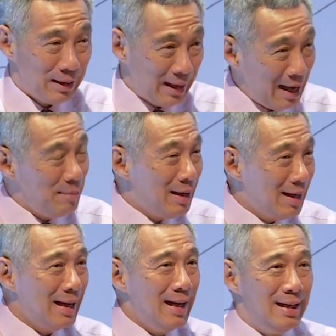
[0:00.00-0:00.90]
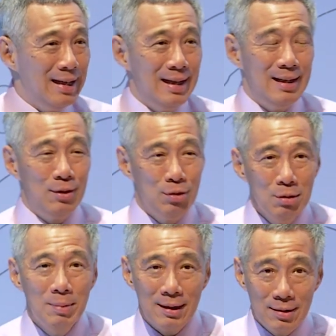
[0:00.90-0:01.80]
came here in
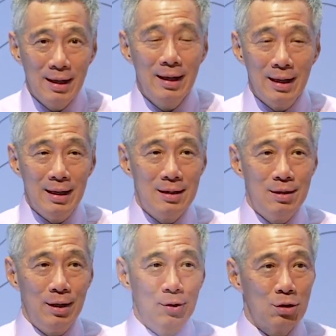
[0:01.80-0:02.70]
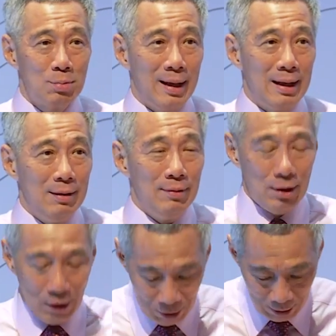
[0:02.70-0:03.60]
1882, but really the history goes back
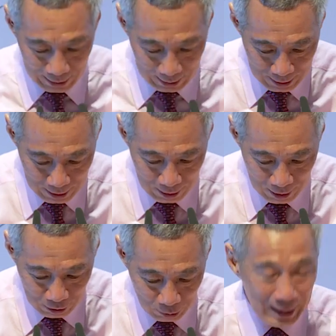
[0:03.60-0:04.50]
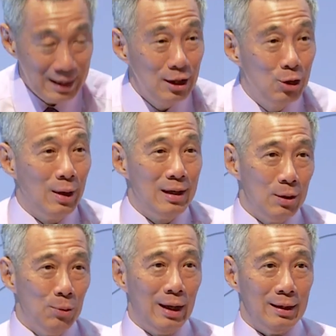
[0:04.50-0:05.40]
even longer to
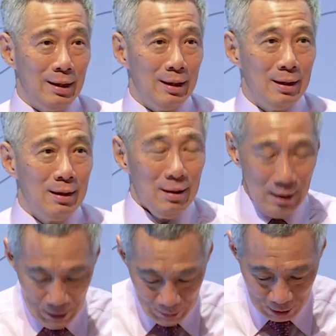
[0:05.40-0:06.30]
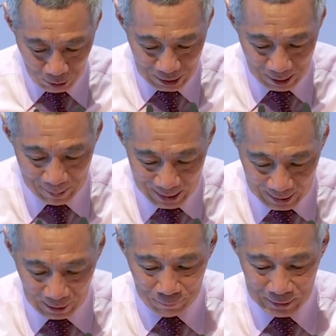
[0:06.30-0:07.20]
1821, when it was a
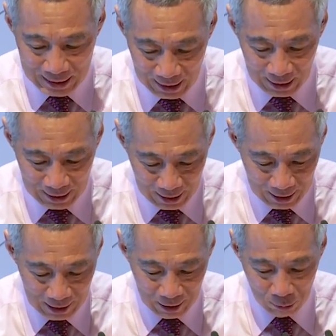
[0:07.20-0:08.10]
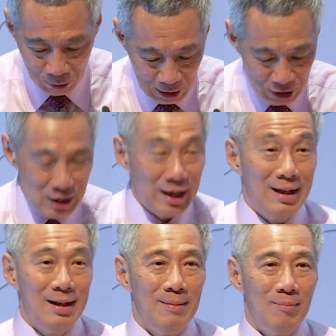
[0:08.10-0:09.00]
medical facility in a wooden
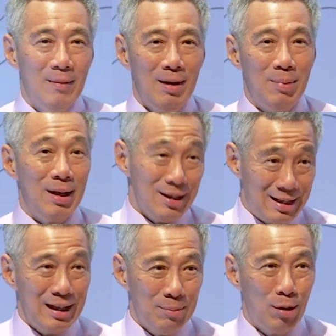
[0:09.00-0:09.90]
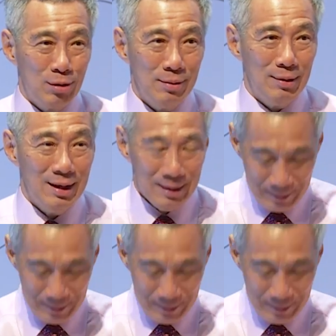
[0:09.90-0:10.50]
shed by the Singapore River.